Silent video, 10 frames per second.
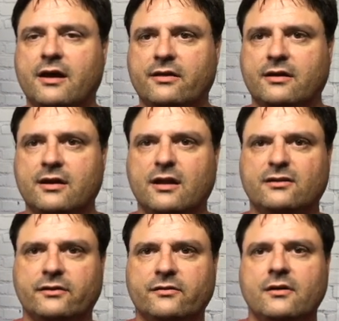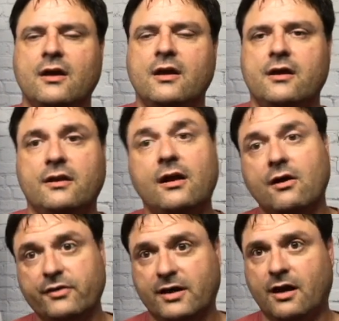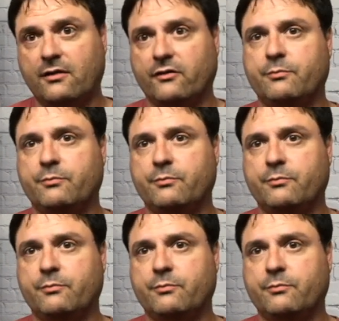the colors. Not all the colors,